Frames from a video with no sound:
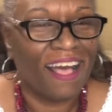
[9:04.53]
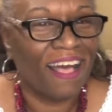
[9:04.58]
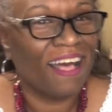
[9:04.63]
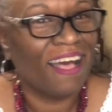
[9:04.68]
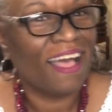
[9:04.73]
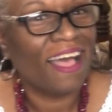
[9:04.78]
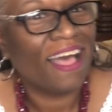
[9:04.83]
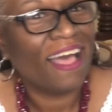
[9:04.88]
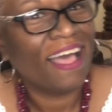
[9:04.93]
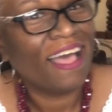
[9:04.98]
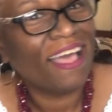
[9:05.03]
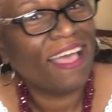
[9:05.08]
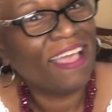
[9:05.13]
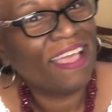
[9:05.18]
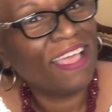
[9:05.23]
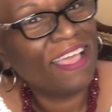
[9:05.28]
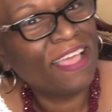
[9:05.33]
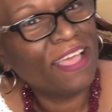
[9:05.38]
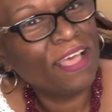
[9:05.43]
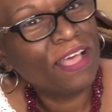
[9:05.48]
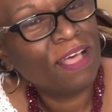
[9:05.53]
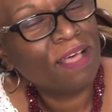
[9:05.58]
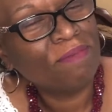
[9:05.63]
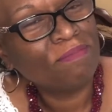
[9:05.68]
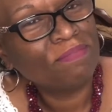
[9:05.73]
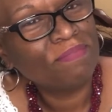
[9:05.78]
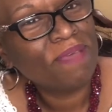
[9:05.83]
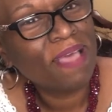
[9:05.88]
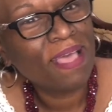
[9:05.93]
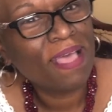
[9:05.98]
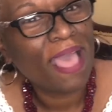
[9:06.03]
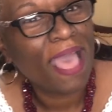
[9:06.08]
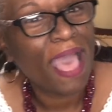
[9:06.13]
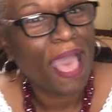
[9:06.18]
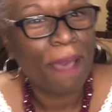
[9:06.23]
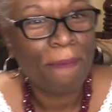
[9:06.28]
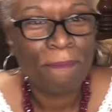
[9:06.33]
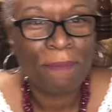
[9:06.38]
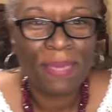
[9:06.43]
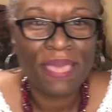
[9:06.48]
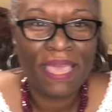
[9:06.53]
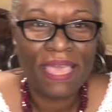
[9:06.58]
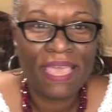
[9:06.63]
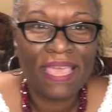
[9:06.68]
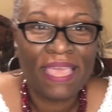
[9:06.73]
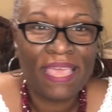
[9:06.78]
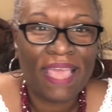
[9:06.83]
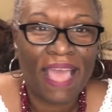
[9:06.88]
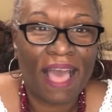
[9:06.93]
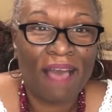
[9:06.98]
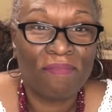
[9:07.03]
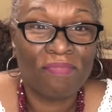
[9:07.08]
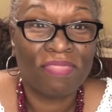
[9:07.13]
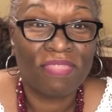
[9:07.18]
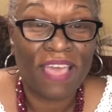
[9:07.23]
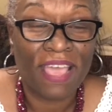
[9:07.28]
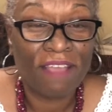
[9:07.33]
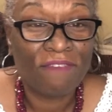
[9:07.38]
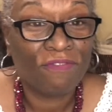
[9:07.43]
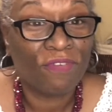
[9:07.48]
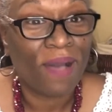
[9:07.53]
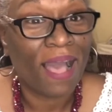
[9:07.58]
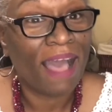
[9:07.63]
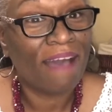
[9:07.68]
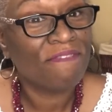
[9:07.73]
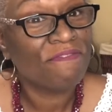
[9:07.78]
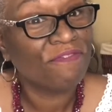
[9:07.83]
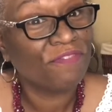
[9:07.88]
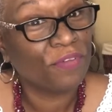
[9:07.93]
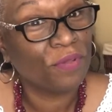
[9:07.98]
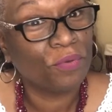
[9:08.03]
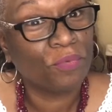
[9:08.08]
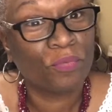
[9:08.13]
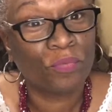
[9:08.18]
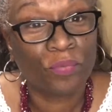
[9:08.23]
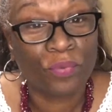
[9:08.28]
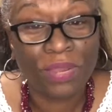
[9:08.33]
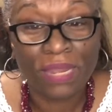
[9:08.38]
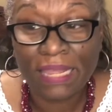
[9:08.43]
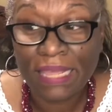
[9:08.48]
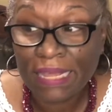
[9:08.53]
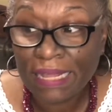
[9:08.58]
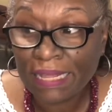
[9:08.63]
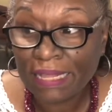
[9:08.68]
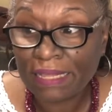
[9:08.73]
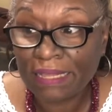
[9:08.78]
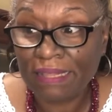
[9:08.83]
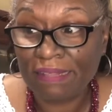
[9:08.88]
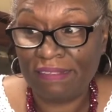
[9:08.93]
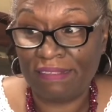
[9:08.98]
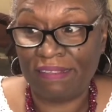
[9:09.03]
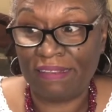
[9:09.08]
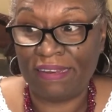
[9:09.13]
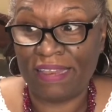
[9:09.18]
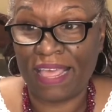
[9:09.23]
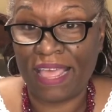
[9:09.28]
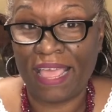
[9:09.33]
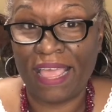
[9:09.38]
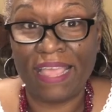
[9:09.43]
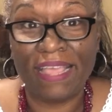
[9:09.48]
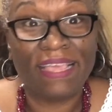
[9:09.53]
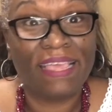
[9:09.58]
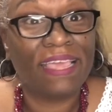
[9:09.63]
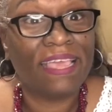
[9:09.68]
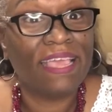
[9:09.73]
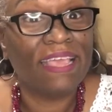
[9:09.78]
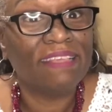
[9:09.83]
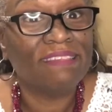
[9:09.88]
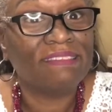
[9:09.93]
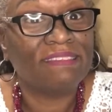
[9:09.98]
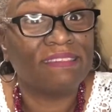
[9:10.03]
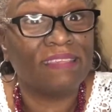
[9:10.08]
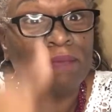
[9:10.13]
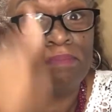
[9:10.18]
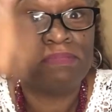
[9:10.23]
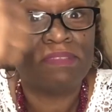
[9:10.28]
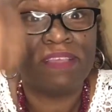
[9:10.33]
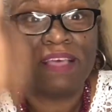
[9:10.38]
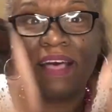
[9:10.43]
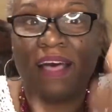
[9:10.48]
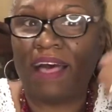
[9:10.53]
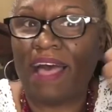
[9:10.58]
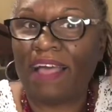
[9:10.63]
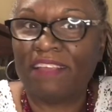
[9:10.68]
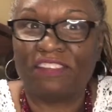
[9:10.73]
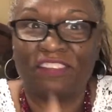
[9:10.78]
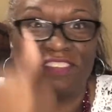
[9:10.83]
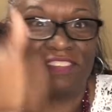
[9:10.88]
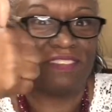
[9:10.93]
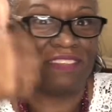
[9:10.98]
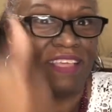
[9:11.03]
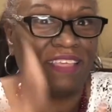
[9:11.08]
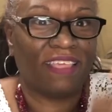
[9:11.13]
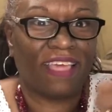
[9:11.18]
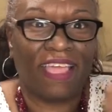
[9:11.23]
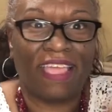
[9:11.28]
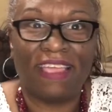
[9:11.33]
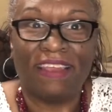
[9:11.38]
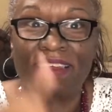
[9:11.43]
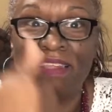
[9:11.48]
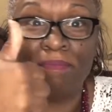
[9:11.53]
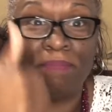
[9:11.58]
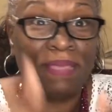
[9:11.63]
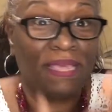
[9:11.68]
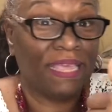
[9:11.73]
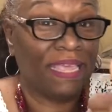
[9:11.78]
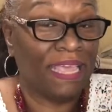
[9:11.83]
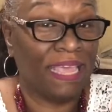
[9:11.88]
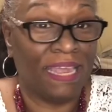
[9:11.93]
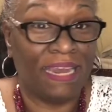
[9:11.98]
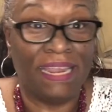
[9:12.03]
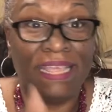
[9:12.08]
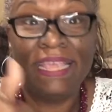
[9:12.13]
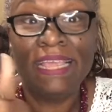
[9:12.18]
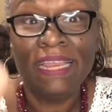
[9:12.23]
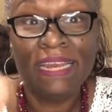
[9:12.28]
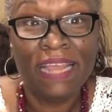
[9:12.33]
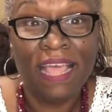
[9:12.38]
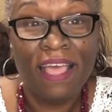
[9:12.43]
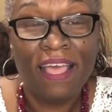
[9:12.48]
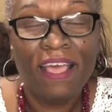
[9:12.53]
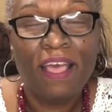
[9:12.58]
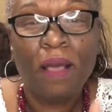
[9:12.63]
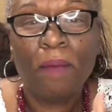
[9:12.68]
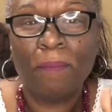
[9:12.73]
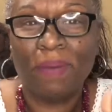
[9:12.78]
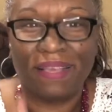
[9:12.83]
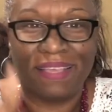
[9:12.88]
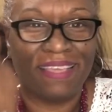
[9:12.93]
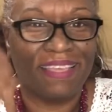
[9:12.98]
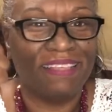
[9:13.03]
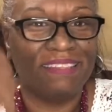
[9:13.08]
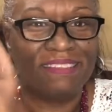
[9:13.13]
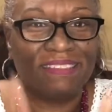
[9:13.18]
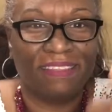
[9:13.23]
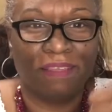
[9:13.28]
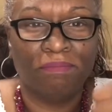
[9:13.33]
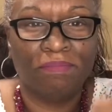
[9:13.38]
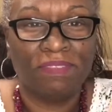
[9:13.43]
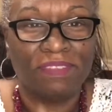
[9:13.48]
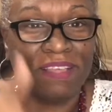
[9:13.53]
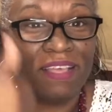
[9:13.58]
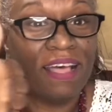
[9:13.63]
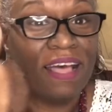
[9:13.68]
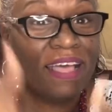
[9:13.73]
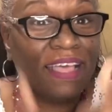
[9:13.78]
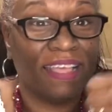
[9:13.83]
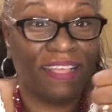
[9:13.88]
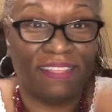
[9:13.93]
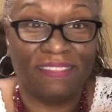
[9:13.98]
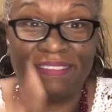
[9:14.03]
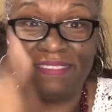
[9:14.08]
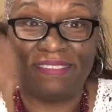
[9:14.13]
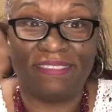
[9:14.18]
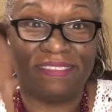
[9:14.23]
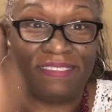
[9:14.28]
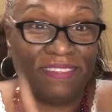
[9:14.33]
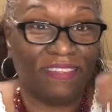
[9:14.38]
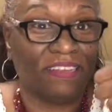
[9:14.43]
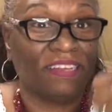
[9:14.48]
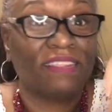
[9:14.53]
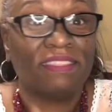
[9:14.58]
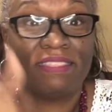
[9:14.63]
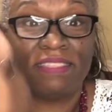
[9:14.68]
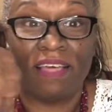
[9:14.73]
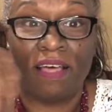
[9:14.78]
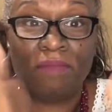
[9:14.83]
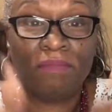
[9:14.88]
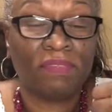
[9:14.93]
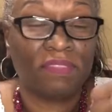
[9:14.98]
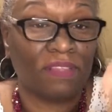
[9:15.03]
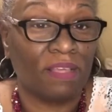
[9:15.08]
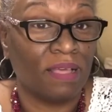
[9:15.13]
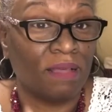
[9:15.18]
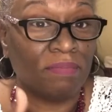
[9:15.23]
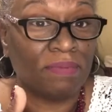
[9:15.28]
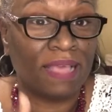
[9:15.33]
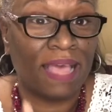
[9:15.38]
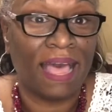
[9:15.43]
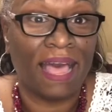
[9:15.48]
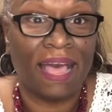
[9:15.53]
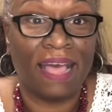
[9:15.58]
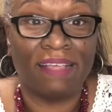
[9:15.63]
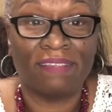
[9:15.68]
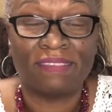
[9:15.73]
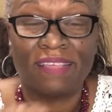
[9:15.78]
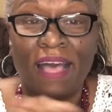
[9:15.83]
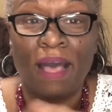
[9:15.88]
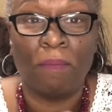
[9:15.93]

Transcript: I am... happy. I'm thankful. I feel really good today. Kesimpta. I should say that in the beginning, but Kesimpta is still a thumbs up, guys.